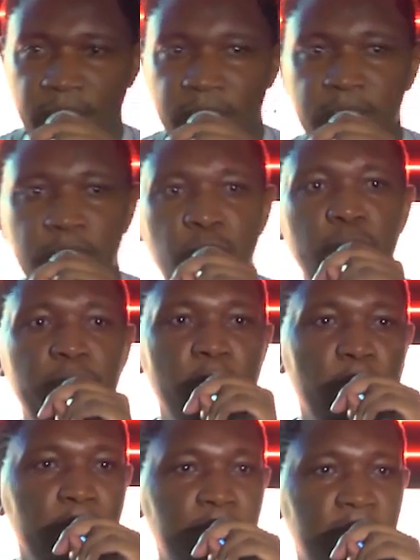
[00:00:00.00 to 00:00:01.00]
It could be a
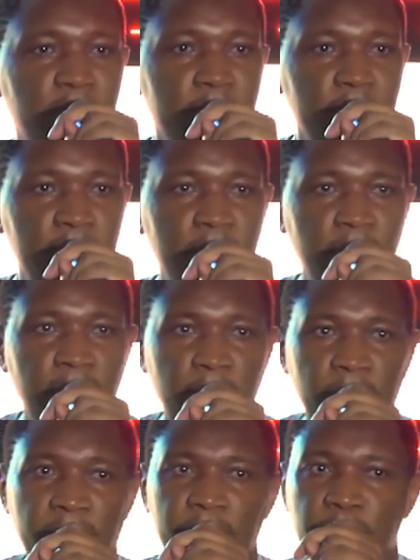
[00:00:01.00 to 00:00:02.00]
website,
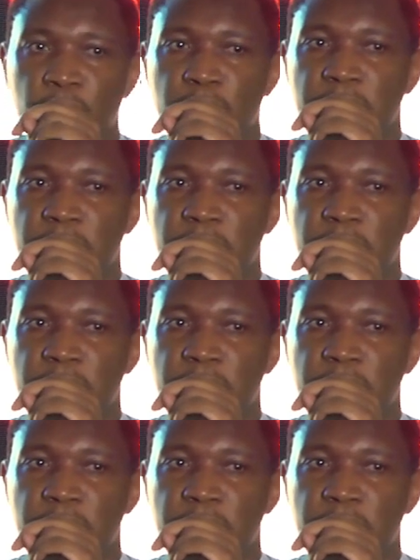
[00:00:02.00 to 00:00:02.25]
it could